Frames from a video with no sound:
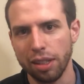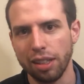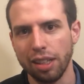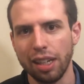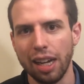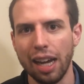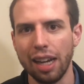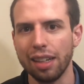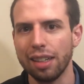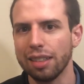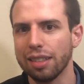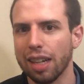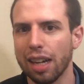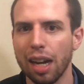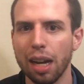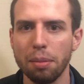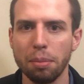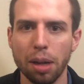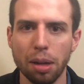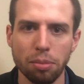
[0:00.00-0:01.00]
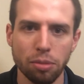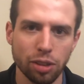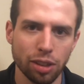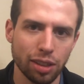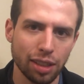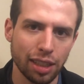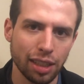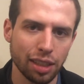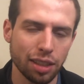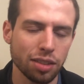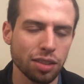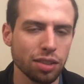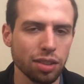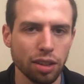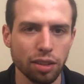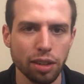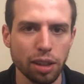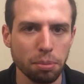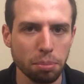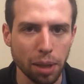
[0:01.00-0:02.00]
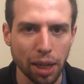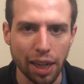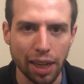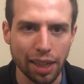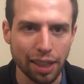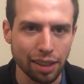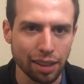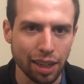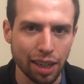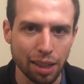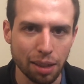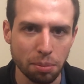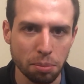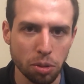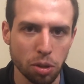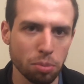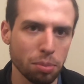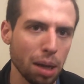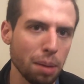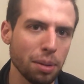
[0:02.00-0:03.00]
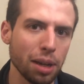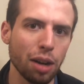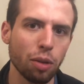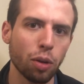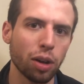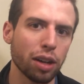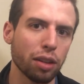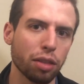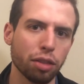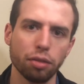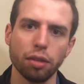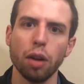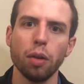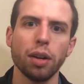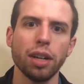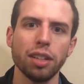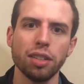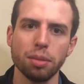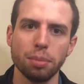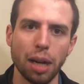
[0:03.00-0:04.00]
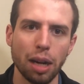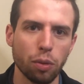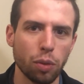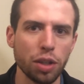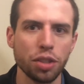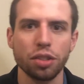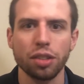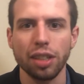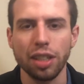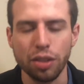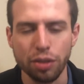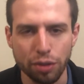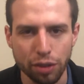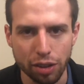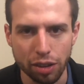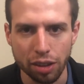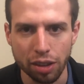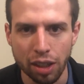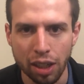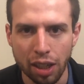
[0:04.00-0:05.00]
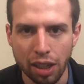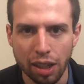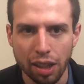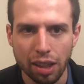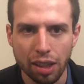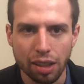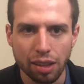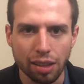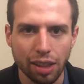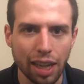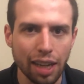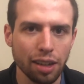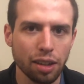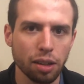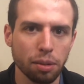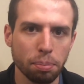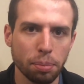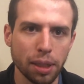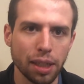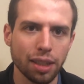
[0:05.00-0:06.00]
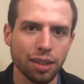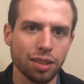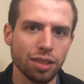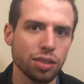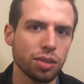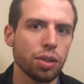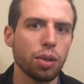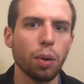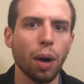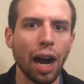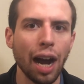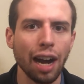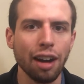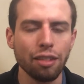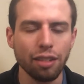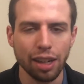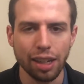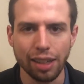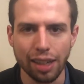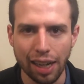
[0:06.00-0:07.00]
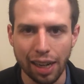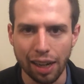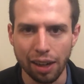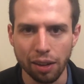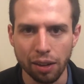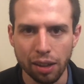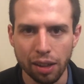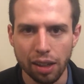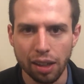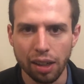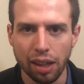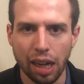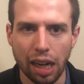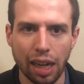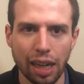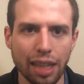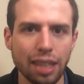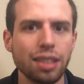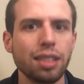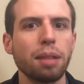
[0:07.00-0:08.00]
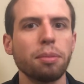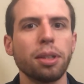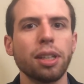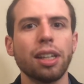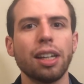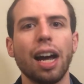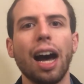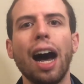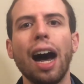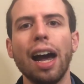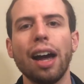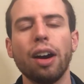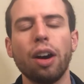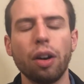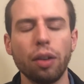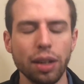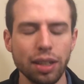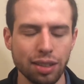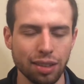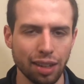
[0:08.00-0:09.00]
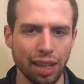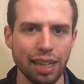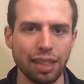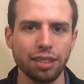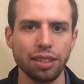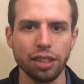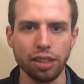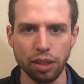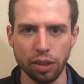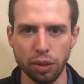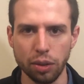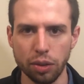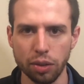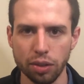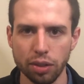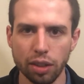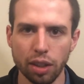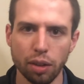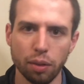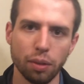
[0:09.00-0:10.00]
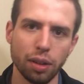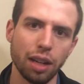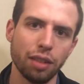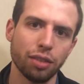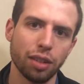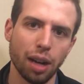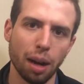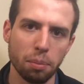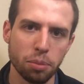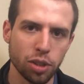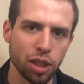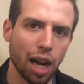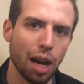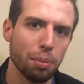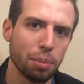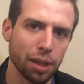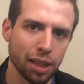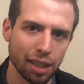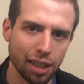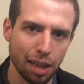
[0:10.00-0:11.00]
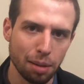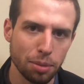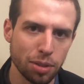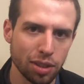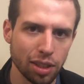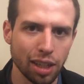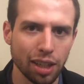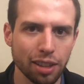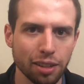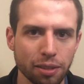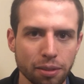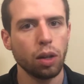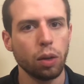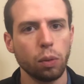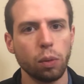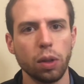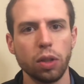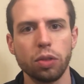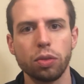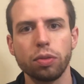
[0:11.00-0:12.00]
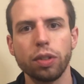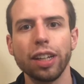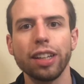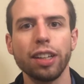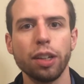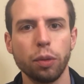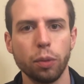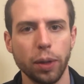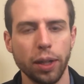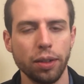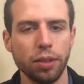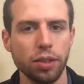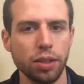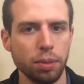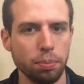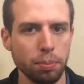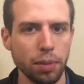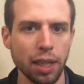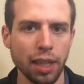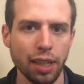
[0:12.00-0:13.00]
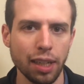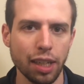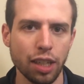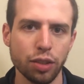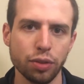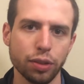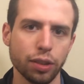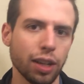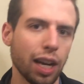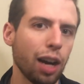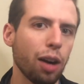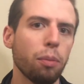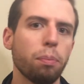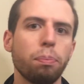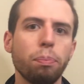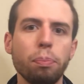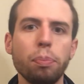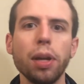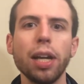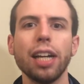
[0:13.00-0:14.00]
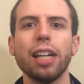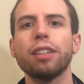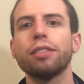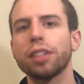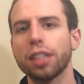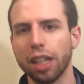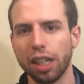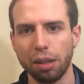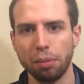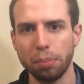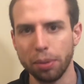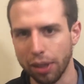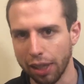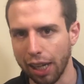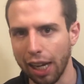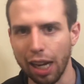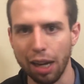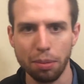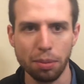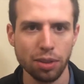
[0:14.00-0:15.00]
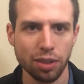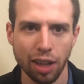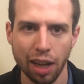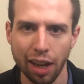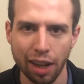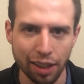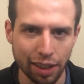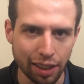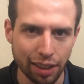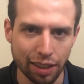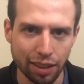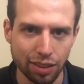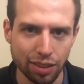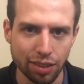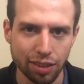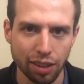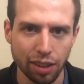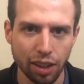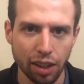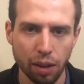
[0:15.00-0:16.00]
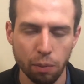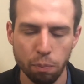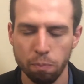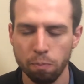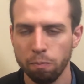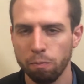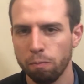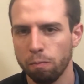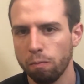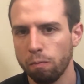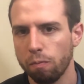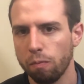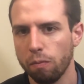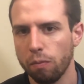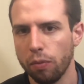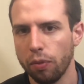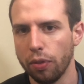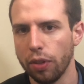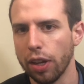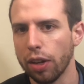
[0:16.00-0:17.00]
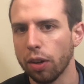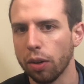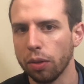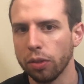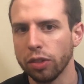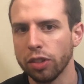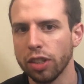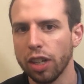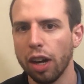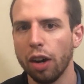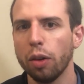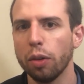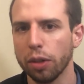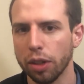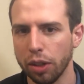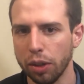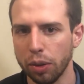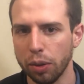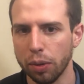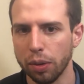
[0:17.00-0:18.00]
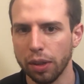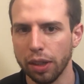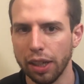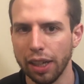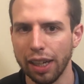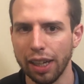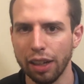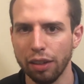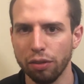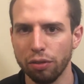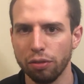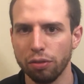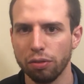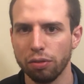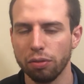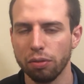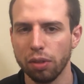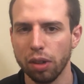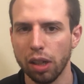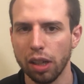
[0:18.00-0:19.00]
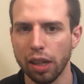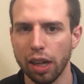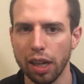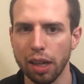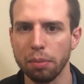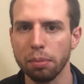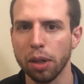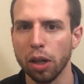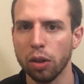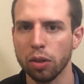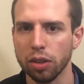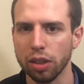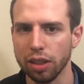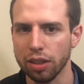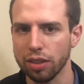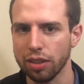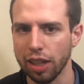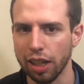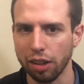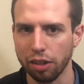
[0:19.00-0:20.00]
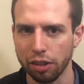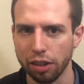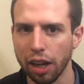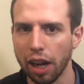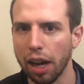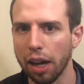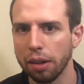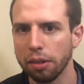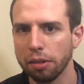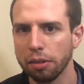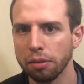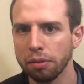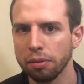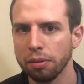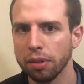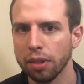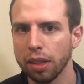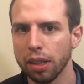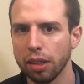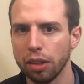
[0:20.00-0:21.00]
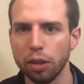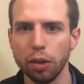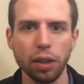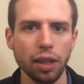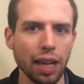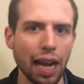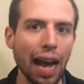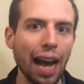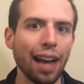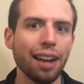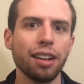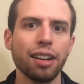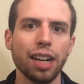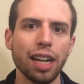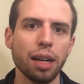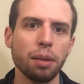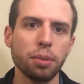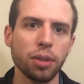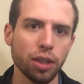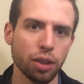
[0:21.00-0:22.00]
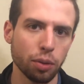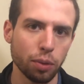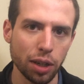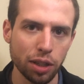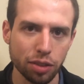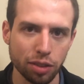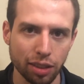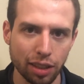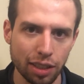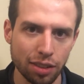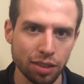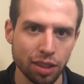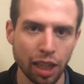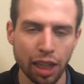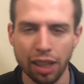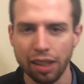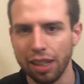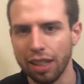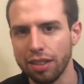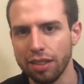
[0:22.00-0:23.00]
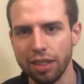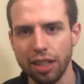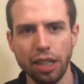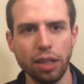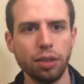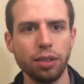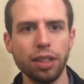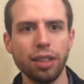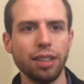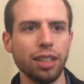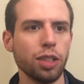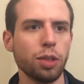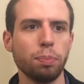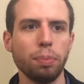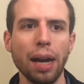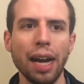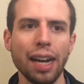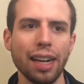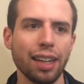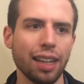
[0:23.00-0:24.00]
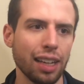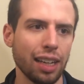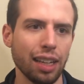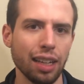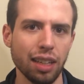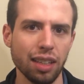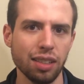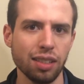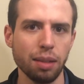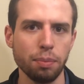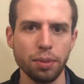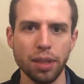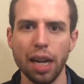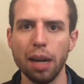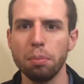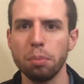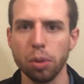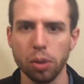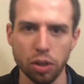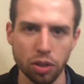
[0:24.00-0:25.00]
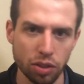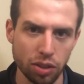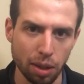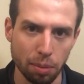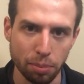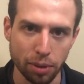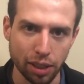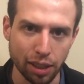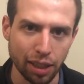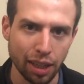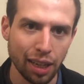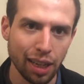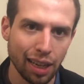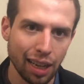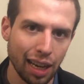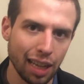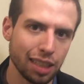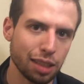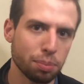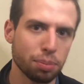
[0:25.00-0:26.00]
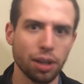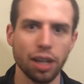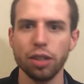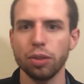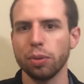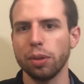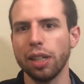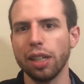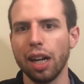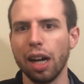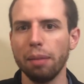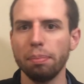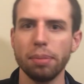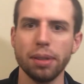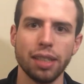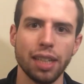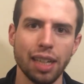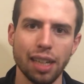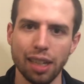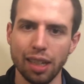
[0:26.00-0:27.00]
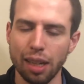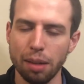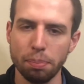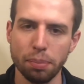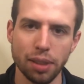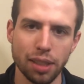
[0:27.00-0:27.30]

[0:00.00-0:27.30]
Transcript: that anytime I'm really considering buying an item, or maybe I want to throw it into my wish list for later because it's too high right now, it's something that I always like to use whenever I'm shopping at Amazon. What's really weird to me is for how big of a company Amazon is. They don't tell you if an item goes on sale or not. You can add an item to your wish list. Let's say you did this back in September or something, and the price went up and down, up and